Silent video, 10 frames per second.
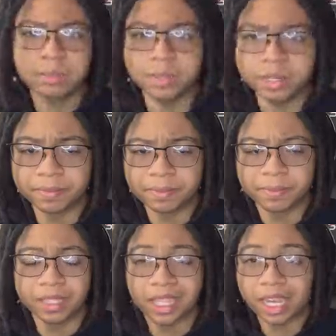But
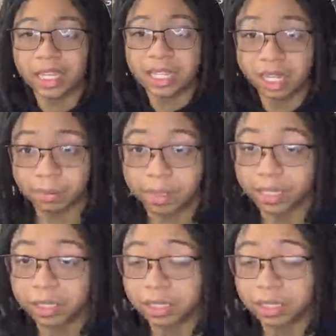it's going to be